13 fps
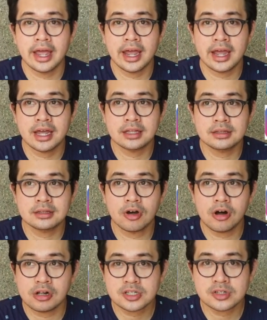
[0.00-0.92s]
and
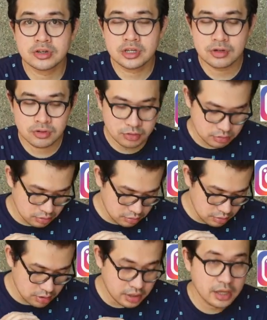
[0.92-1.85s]
also yung
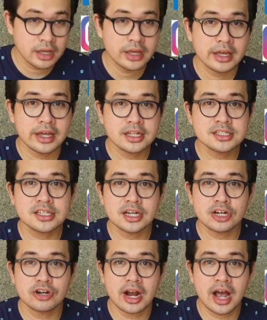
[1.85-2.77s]

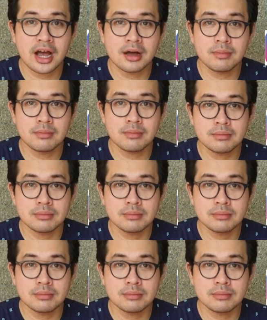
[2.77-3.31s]
Instagram.